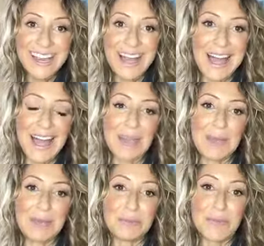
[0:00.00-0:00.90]
I'm
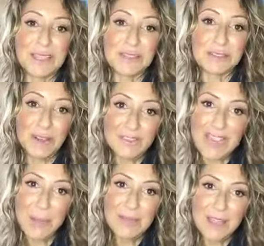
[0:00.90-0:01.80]
in a place of
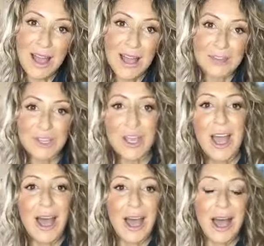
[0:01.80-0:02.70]
self-sabotage.
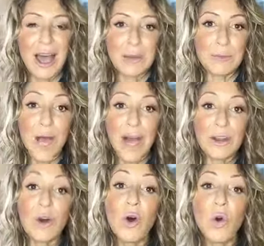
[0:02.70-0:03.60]
I'm not
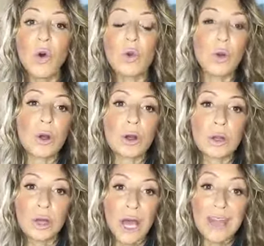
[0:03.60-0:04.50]
whole or
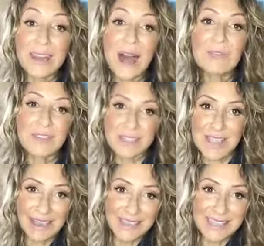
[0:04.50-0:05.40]
enough
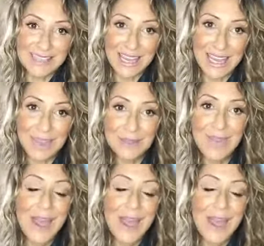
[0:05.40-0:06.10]
exactly as I am.